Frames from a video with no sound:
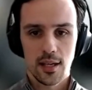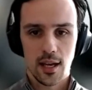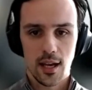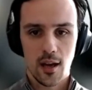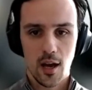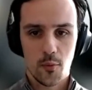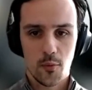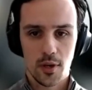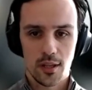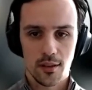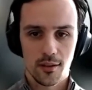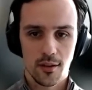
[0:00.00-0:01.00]
uh,
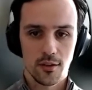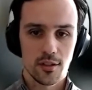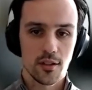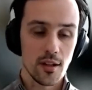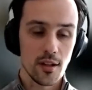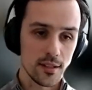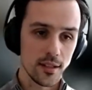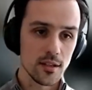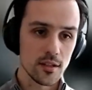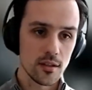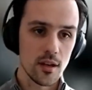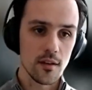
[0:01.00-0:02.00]
operating the largest
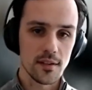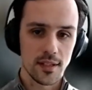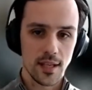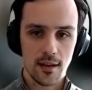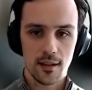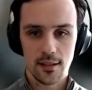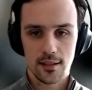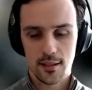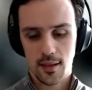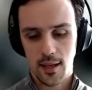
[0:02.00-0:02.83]
constellation of satellites.